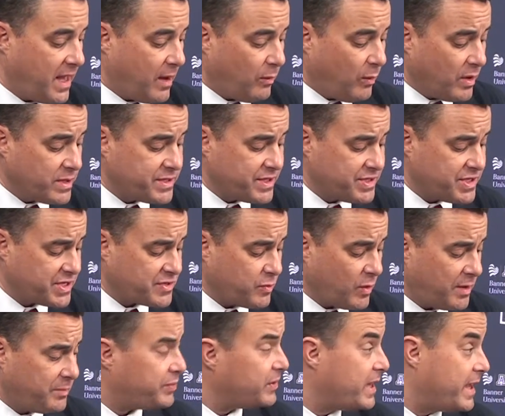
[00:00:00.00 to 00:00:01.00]
Yeah, it wasn't just
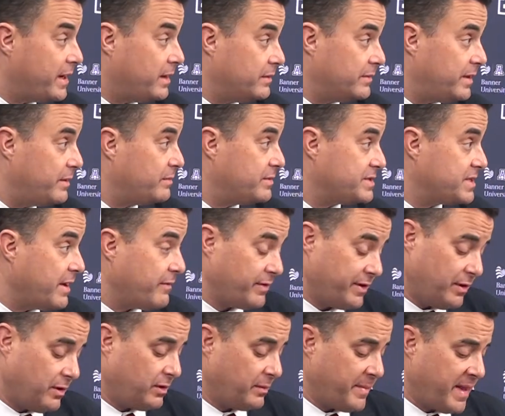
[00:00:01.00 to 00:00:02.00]
one player. It was,
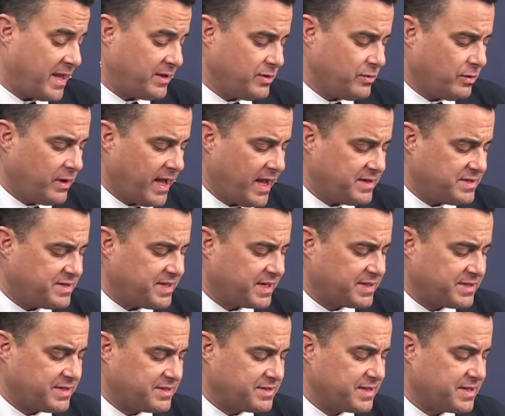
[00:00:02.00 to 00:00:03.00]
Emmanuel had
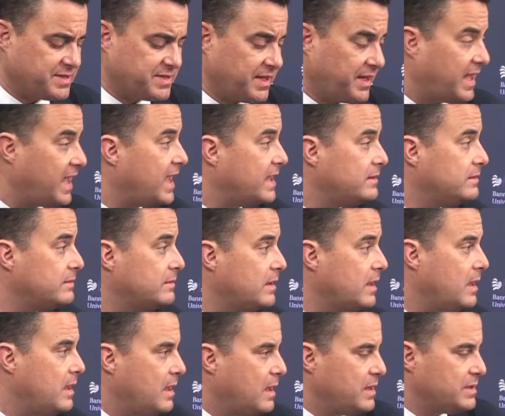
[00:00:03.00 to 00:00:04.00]
6 assists again.
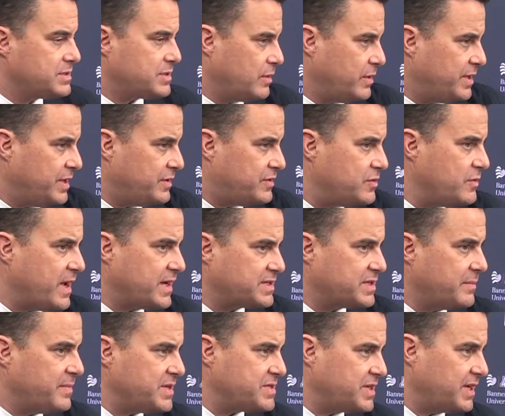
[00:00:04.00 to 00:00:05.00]
So in the 2
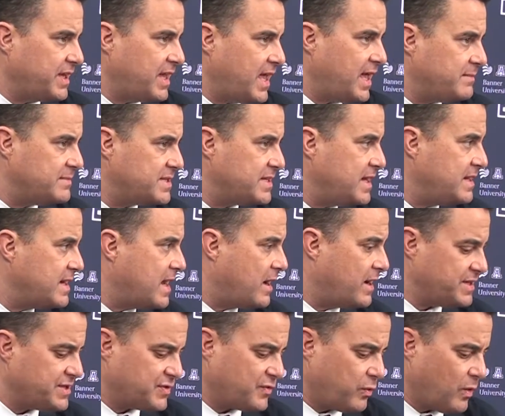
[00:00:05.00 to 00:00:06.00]
exhibition games, he now
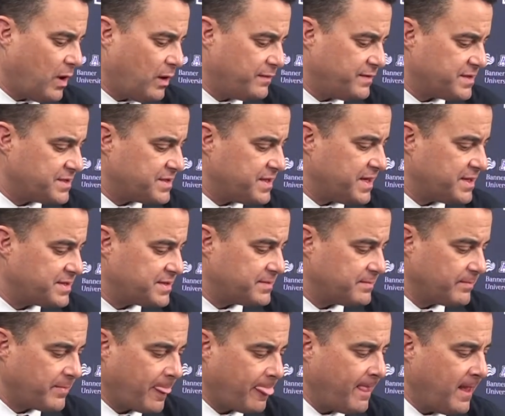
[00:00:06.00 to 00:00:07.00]
has 12
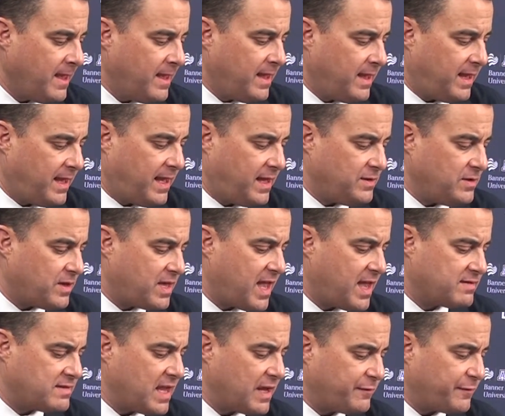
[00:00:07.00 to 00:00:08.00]
assists. And you
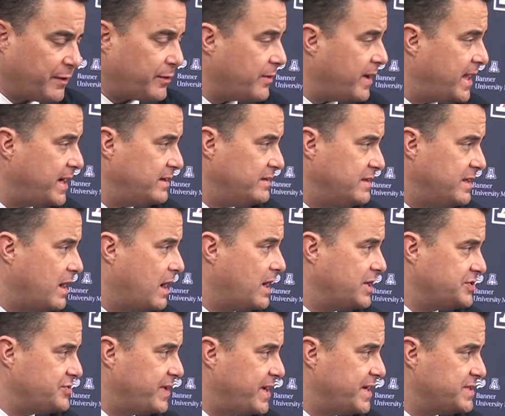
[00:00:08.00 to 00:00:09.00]
can't take for granted
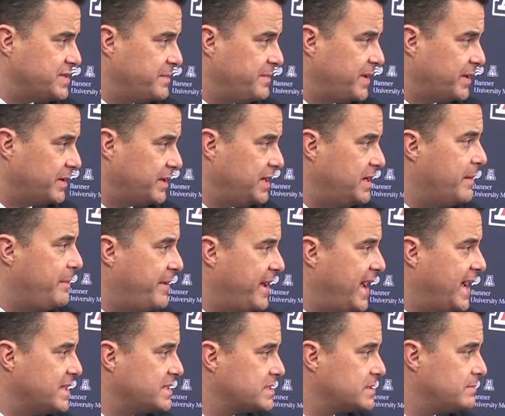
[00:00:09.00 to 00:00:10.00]
DeAndre's ability to
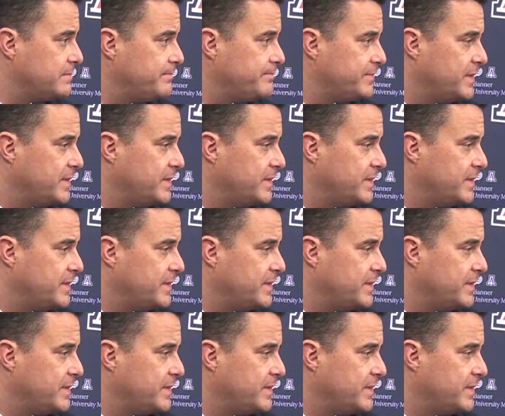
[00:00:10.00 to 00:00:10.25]
pass.